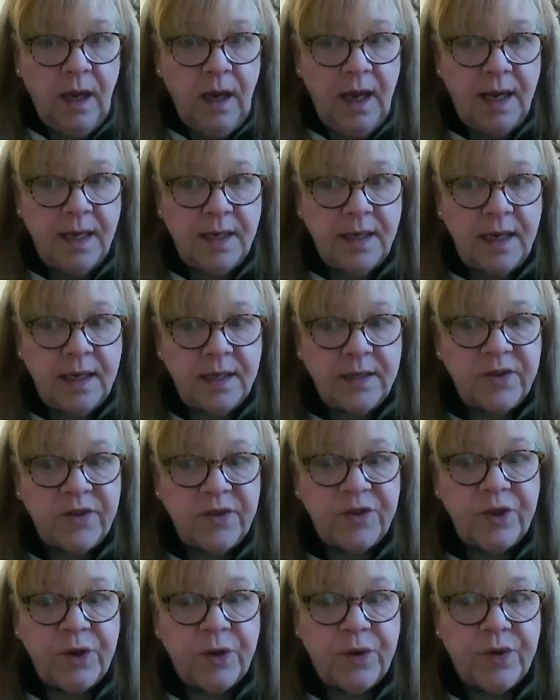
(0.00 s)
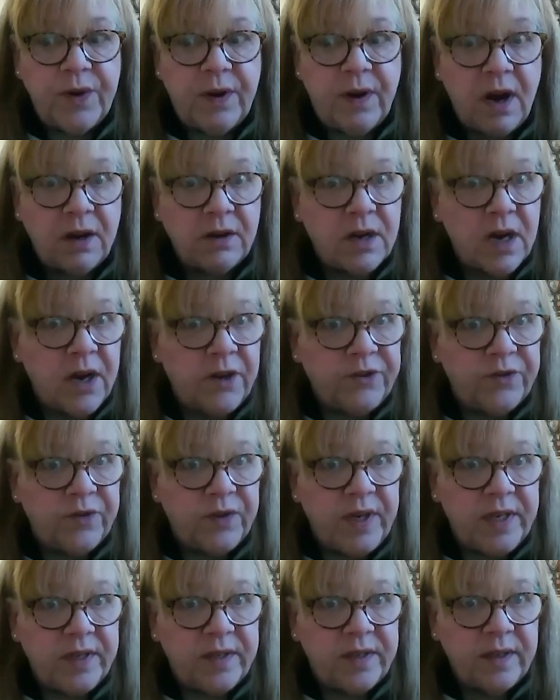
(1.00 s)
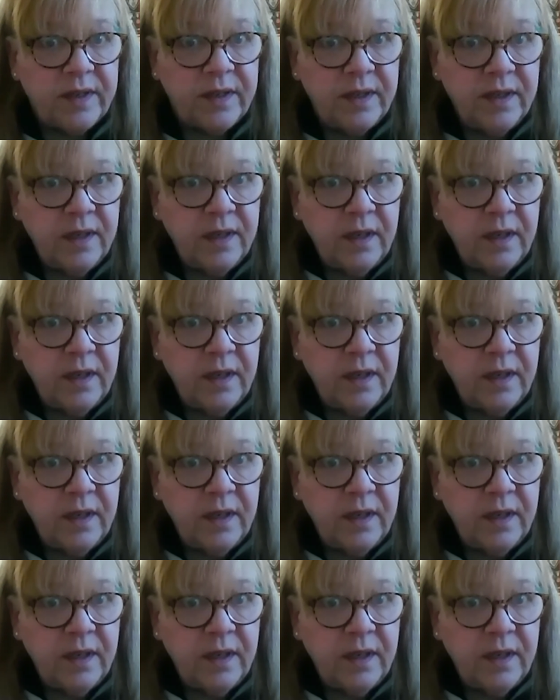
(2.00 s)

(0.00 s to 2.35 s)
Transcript: And so there are countries